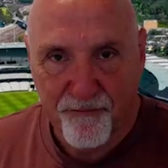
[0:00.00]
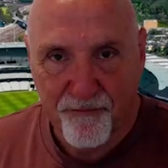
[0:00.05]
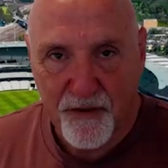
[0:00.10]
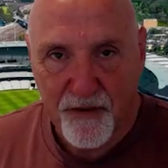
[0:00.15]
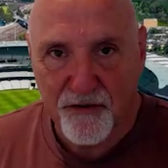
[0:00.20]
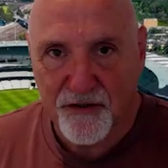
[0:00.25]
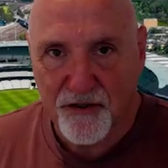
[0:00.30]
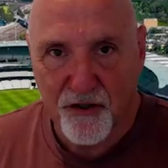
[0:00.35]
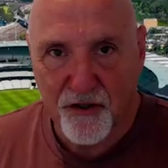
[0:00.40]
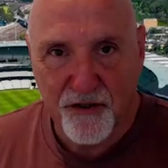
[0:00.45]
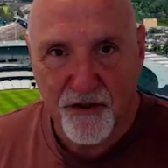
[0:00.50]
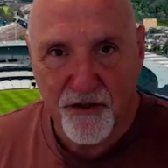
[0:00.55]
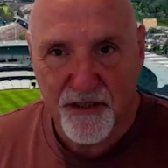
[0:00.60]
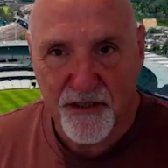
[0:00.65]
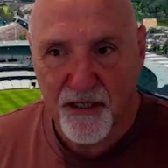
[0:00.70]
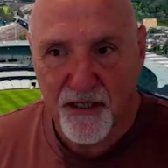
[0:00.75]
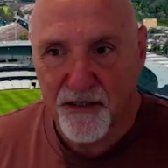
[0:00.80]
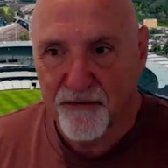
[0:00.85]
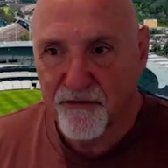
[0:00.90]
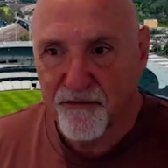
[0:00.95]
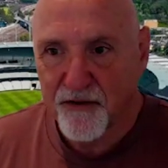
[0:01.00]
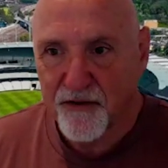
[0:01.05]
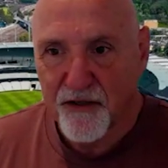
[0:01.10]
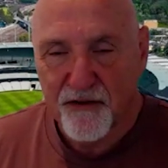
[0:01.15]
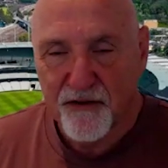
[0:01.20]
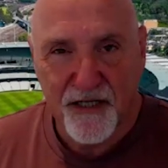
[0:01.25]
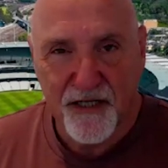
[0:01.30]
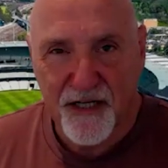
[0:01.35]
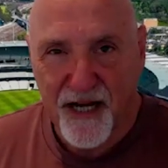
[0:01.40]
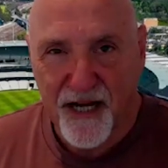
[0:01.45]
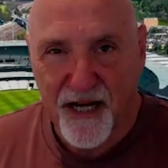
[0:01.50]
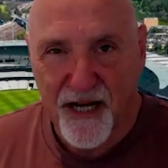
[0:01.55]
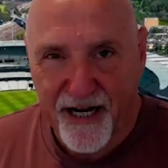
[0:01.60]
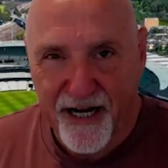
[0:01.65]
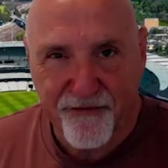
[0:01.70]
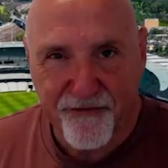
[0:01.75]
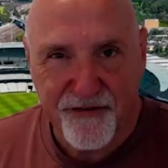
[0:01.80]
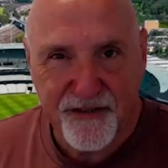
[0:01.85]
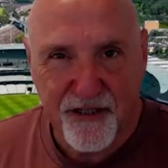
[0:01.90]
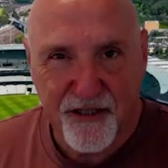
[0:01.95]
As soon as the
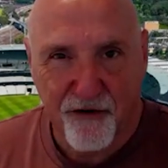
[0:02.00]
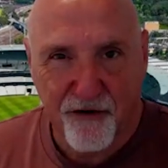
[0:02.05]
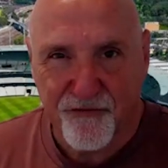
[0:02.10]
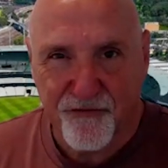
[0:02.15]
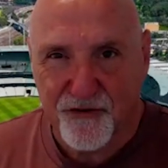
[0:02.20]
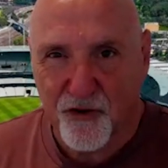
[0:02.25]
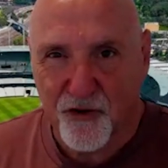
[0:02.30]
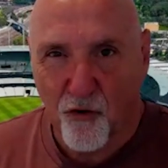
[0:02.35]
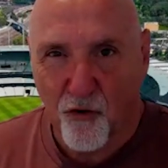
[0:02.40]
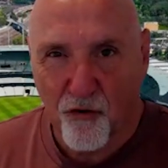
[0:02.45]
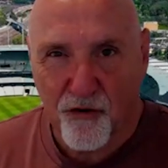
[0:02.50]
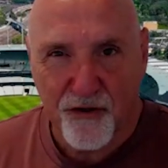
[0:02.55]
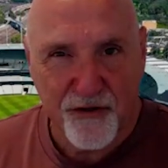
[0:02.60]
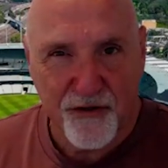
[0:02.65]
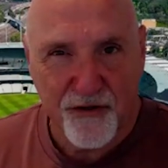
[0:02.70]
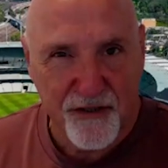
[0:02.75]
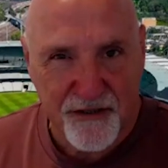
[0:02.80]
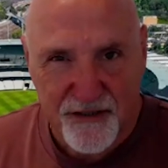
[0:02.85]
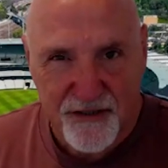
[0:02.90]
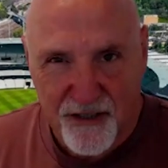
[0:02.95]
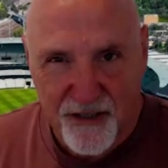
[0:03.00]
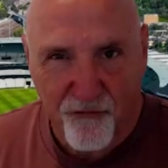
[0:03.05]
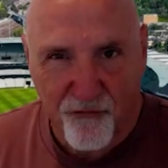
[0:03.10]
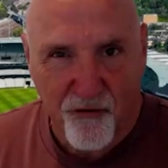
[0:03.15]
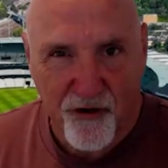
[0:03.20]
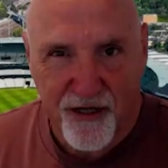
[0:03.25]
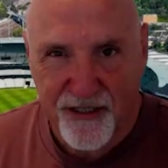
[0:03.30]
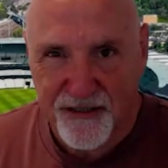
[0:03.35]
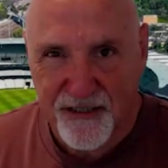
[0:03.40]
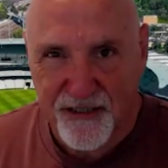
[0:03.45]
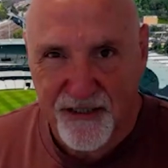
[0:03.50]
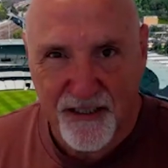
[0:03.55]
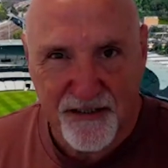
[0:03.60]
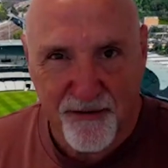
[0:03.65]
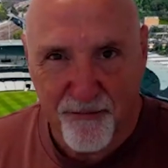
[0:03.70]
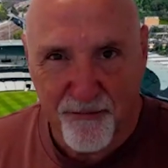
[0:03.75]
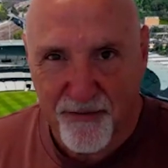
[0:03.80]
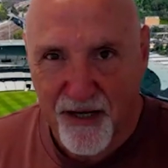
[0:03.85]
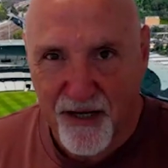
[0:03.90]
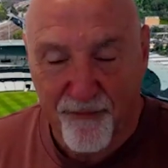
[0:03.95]
negative self-talk and the
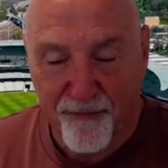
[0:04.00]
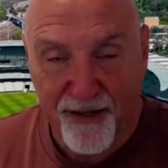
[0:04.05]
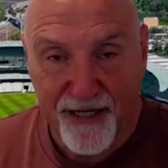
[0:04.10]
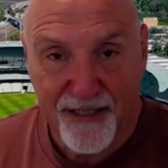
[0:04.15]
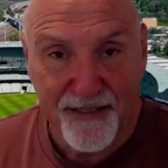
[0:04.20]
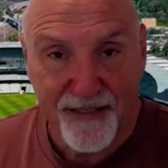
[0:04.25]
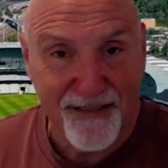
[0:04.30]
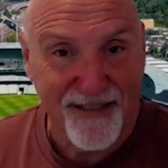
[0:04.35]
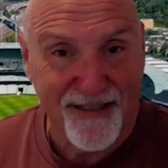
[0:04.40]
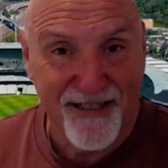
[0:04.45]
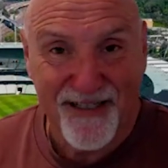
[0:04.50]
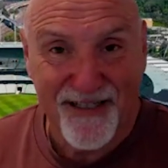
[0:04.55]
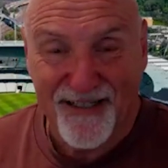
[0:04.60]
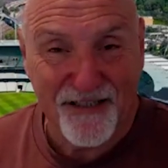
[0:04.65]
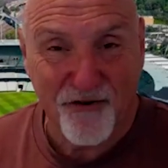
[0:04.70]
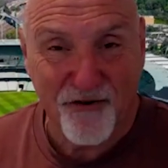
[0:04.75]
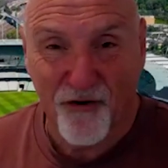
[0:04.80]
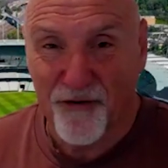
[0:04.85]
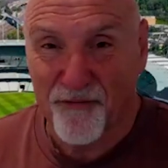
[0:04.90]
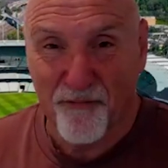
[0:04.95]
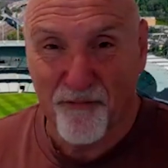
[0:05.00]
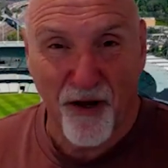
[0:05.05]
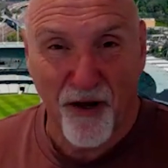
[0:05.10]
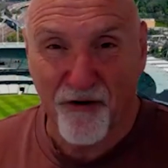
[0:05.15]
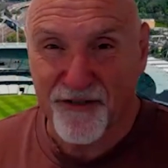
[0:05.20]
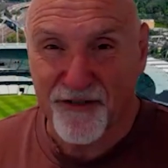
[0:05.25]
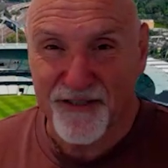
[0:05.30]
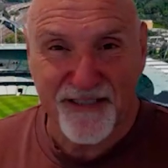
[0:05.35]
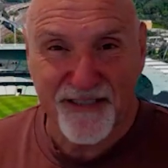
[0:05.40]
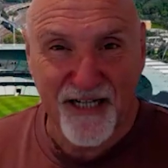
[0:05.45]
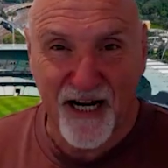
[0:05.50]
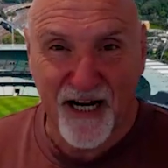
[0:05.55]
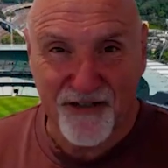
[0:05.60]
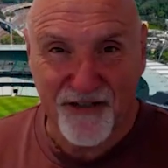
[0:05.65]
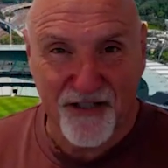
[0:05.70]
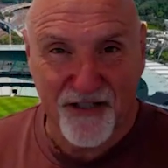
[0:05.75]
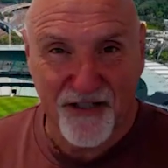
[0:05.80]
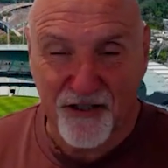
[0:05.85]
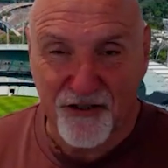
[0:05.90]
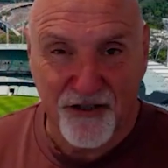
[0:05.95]
self-criticism come in, that's when blokes
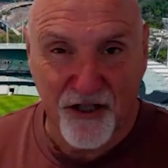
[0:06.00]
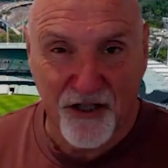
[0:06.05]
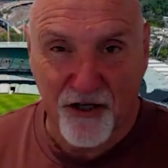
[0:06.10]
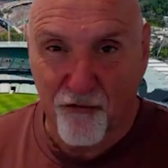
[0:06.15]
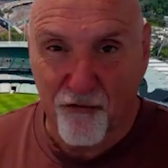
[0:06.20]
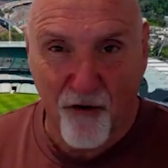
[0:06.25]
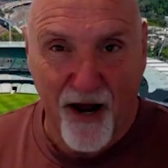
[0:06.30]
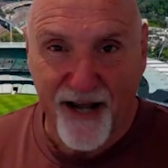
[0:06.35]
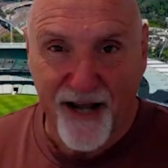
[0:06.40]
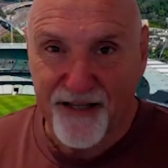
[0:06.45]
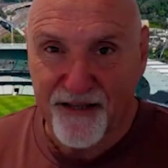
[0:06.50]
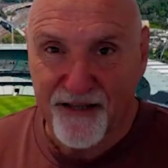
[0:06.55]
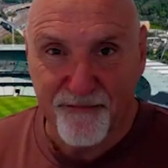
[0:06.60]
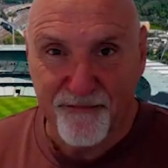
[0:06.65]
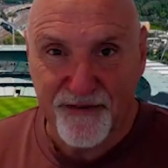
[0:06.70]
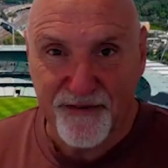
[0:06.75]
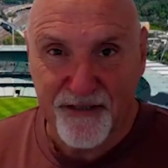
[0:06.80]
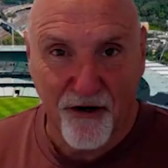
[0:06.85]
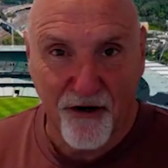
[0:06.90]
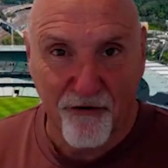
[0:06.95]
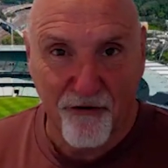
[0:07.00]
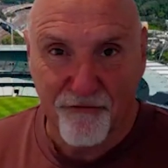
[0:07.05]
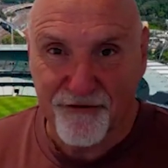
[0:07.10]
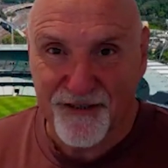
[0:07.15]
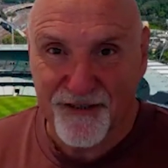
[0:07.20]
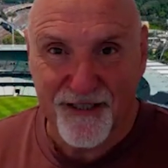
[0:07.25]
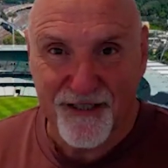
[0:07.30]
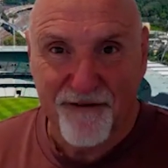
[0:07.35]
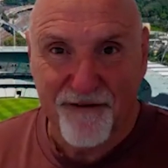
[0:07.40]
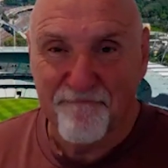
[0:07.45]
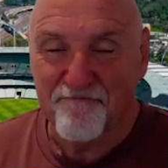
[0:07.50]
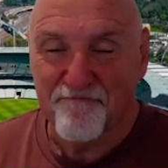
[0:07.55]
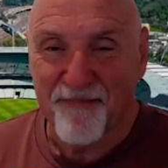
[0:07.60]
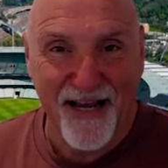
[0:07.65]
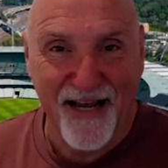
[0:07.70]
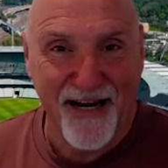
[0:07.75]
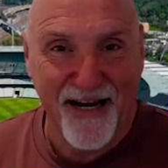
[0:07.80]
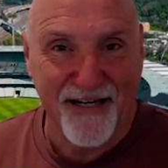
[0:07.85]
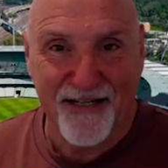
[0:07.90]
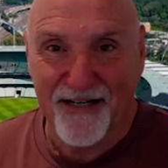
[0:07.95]
start to degrade themselves
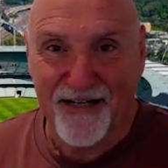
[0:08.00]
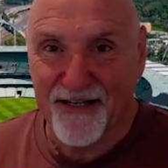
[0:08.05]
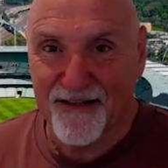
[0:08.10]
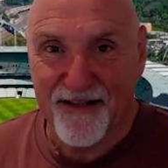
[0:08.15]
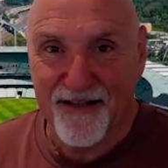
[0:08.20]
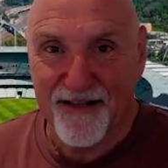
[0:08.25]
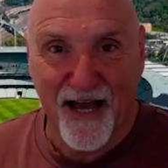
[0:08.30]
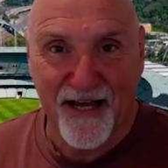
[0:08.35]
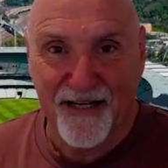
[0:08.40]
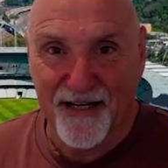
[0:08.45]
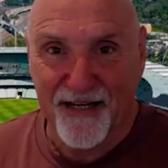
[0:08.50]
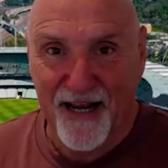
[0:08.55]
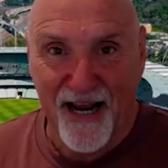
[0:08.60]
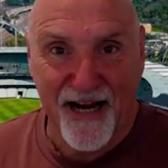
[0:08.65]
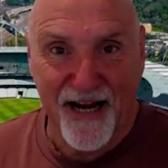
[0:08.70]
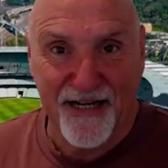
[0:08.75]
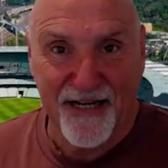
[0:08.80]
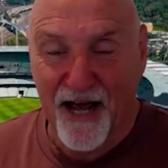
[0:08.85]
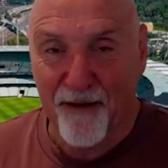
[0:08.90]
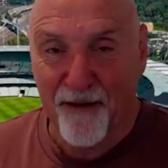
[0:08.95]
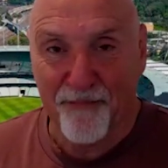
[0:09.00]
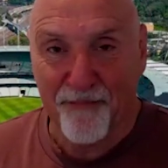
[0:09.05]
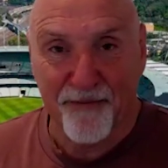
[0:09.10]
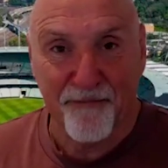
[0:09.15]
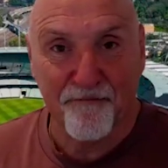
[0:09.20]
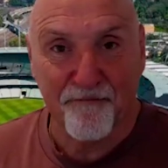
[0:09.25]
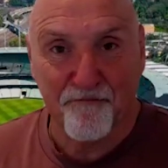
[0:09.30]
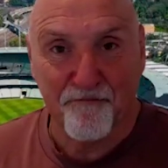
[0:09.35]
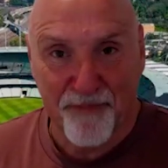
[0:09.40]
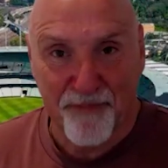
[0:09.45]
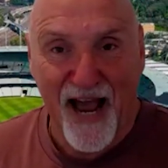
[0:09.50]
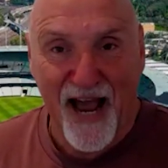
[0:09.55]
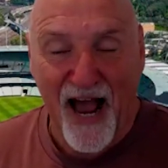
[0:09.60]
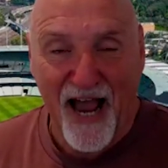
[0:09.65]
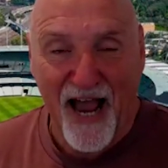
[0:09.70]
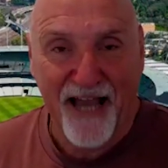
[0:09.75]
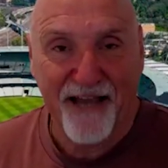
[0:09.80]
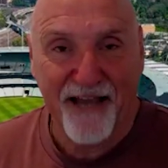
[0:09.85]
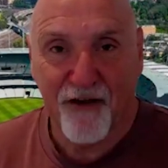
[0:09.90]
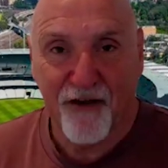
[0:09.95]
and then they end up
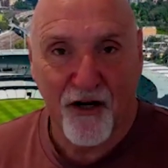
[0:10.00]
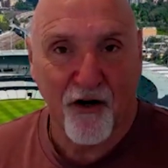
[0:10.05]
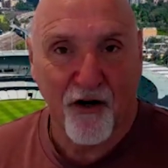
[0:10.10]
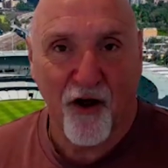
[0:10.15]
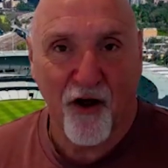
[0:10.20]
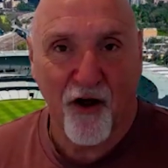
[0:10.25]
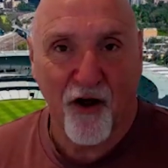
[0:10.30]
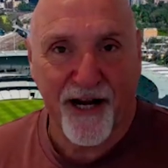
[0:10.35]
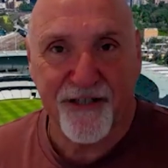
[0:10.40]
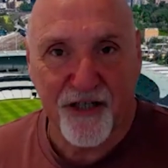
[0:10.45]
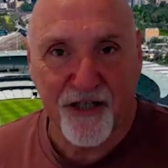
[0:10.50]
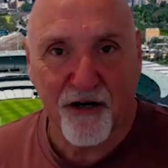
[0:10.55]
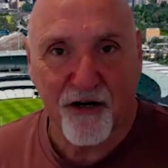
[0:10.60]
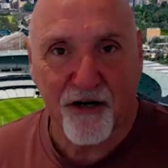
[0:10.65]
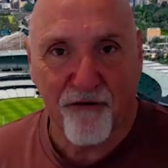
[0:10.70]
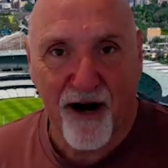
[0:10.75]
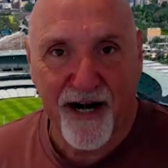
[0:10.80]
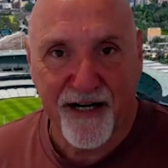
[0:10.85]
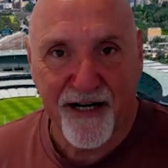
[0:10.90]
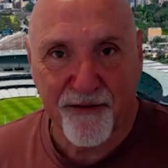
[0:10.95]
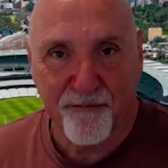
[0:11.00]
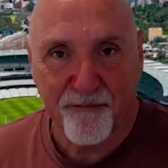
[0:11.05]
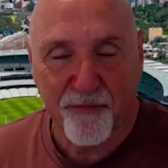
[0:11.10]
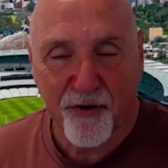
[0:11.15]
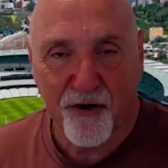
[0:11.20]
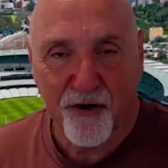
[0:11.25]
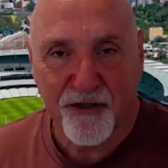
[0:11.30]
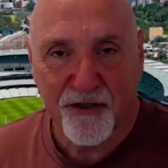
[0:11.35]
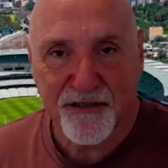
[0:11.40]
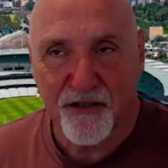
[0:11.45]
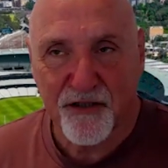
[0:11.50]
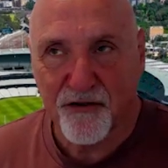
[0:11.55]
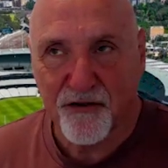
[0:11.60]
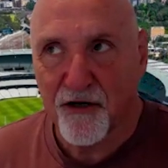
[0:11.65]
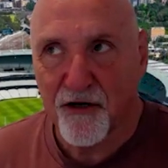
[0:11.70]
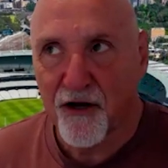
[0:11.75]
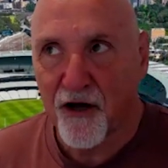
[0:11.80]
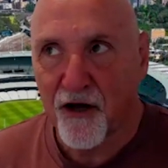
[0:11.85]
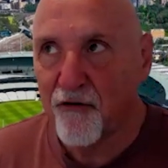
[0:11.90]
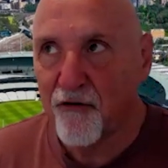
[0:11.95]
behaving like a degraded person,